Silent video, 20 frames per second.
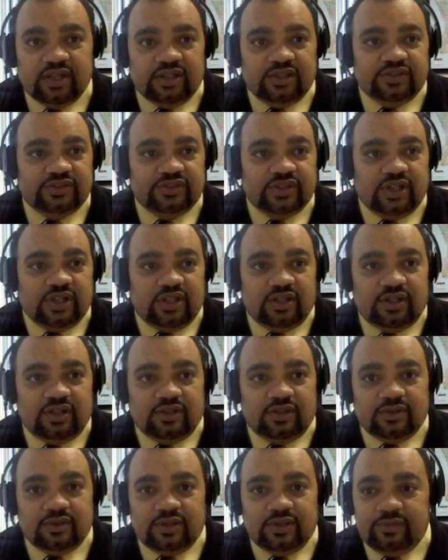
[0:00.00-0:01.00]

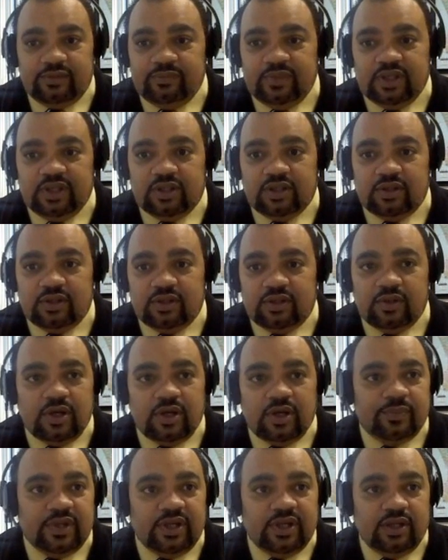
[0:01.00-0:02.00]
So let me go
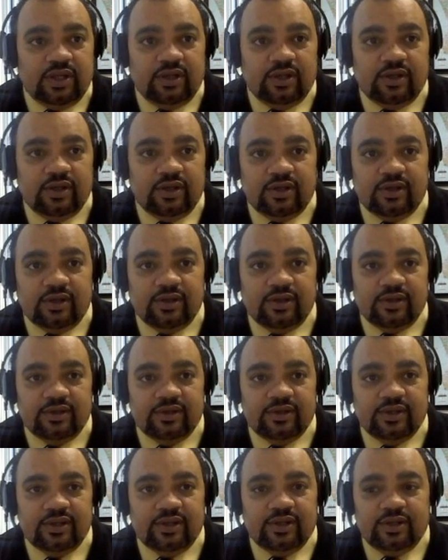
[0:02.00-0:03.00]
up here.
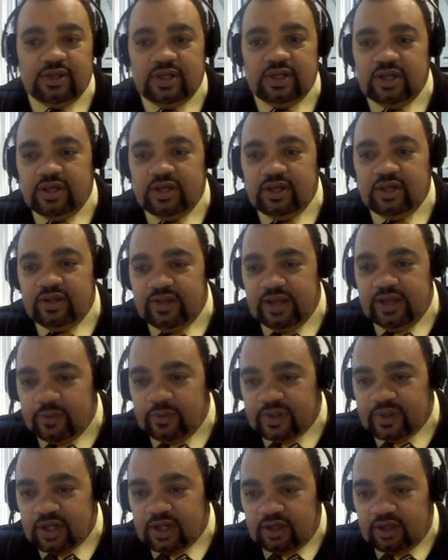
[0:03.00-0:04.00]
There
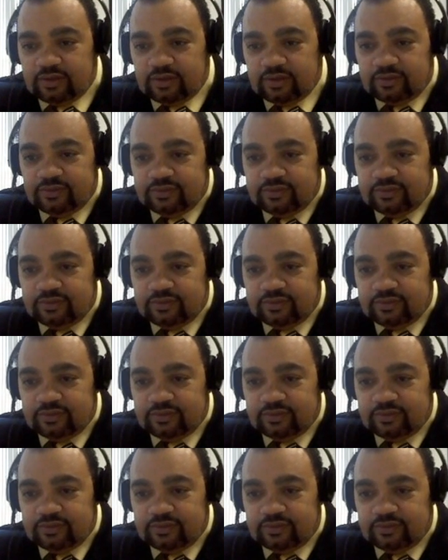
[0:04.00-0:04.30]
we go.